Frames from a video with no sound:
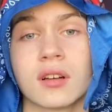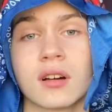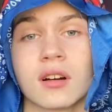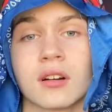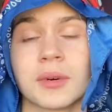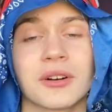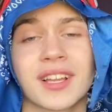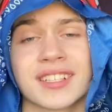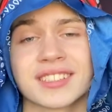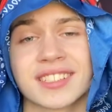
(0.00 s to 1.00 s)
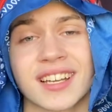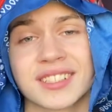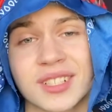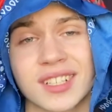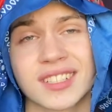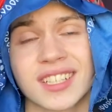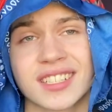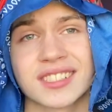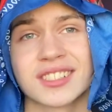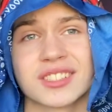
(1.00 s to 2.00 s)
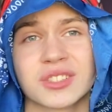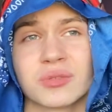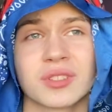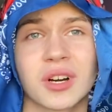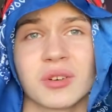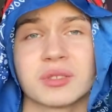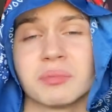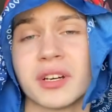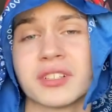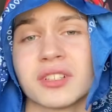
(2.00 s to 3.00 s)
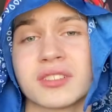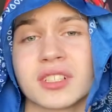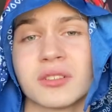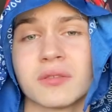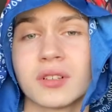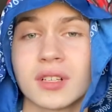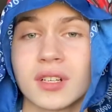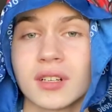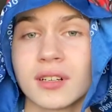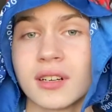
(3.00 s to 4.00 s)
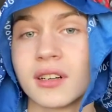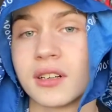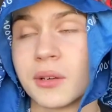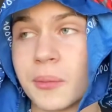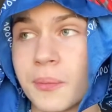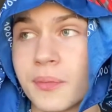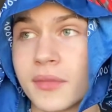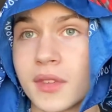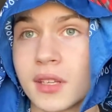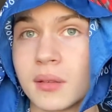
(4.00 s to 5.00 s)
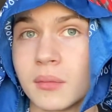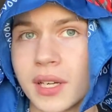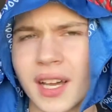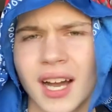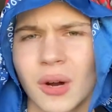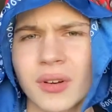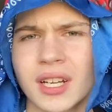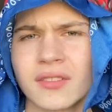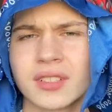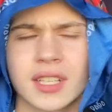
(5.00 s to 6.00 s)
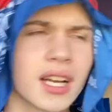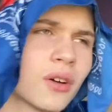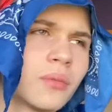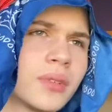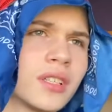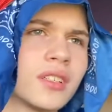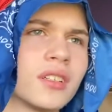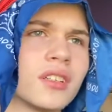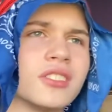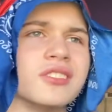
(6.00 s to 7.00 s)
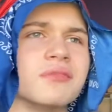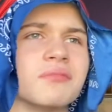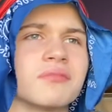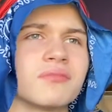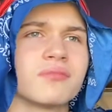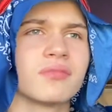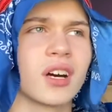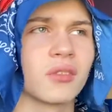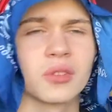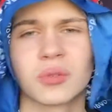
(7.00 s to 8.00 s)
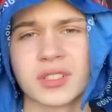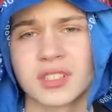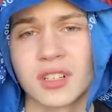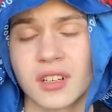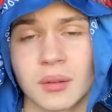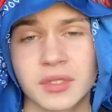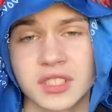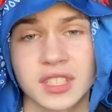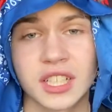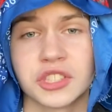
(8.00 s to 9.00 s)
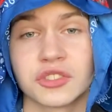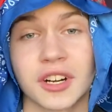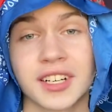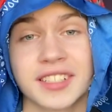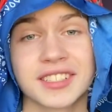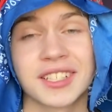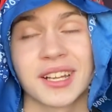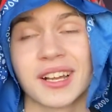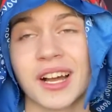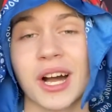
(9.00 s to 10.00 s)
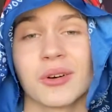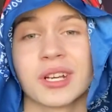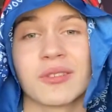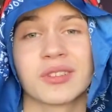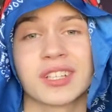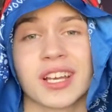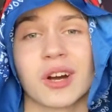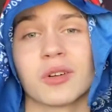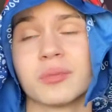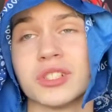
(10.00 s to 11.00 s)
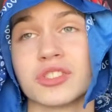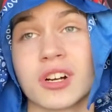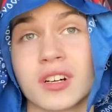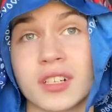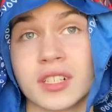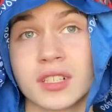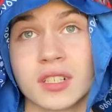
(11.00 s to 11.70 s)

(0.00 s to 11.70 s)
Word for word: Um, I don't like to say I suck at things because you can always better yourself. Um, but yeah, I would never think I would be a, a I don't know what it's called. I'm gonna just say a drawist. I would never think I would be drawing.